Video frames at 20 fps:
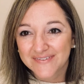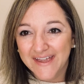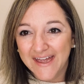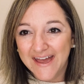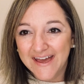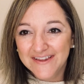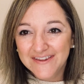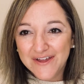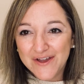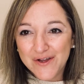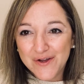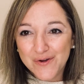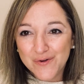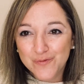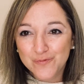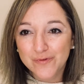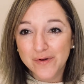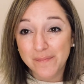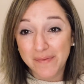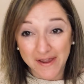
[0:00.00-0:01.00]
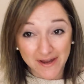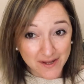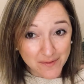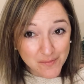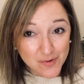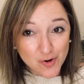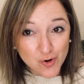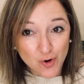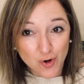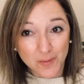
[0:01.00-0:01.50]
Hello, Rebecca
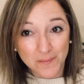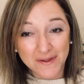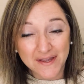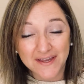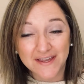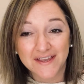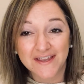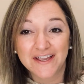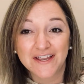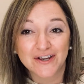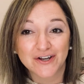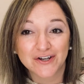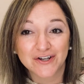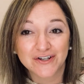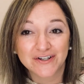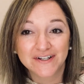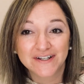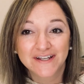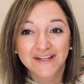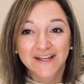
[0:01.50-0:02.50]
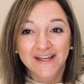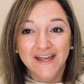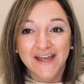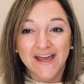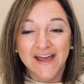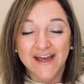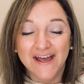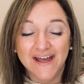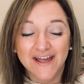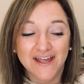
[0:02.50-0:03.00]
McCormick here.
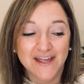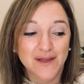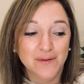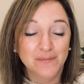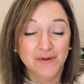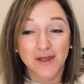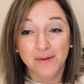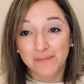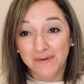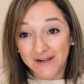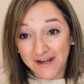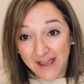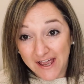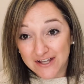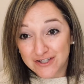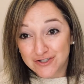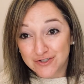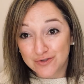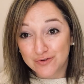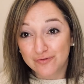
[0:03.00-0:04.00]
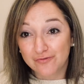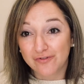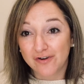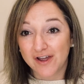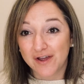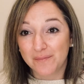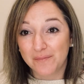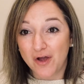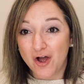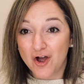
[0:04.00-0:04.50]
I am coming at you
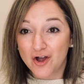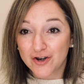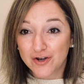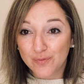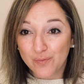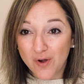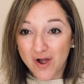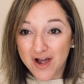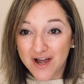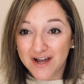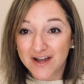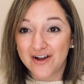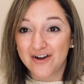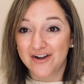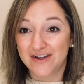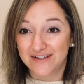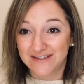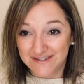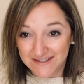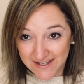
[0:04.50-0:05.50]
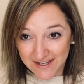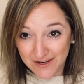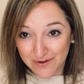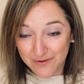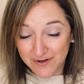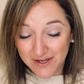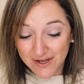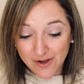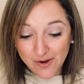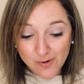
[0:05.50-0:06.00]
from Ottawa,
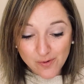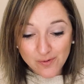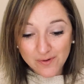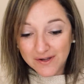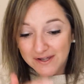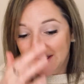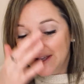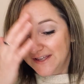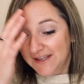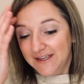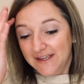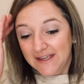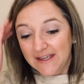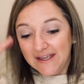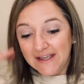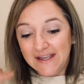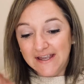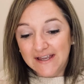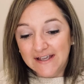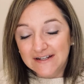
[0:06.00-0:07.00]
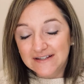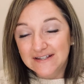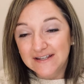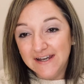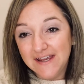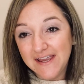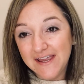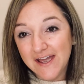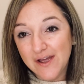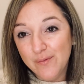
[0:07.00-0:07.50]
Ontario. And
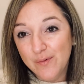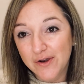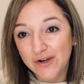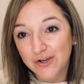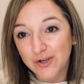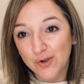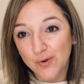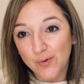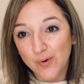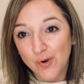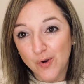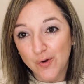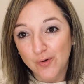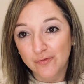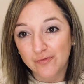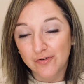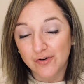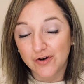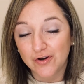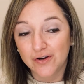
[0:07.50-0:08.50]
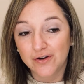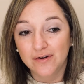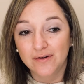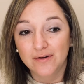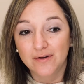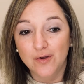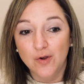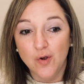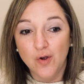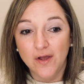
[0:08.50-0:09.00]
today I want to go over
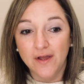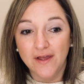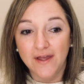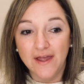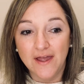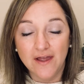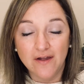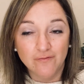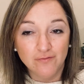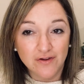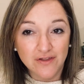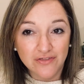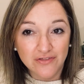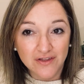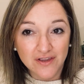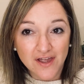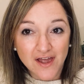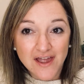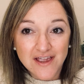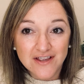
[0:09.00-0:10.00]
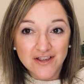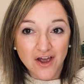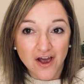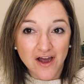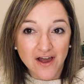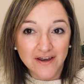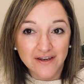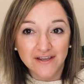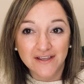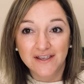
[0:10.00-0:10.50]
everything I
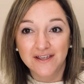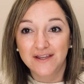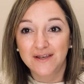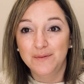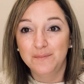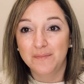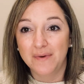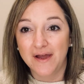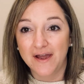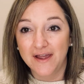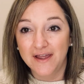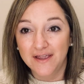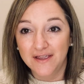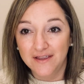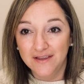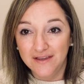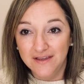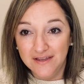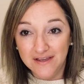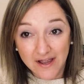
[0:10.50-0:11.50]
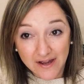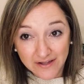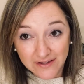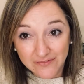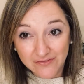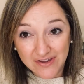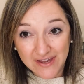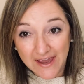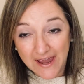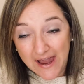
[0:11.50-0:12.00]
got in my Young
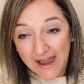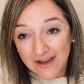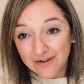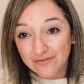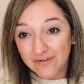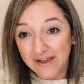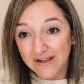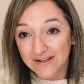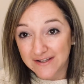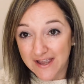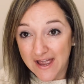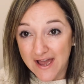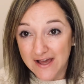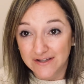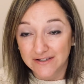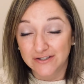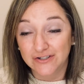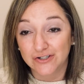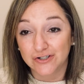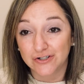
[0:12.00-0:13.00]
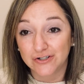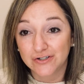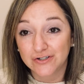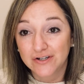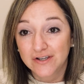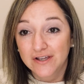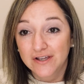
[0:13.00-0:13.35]
Living Advent calendar.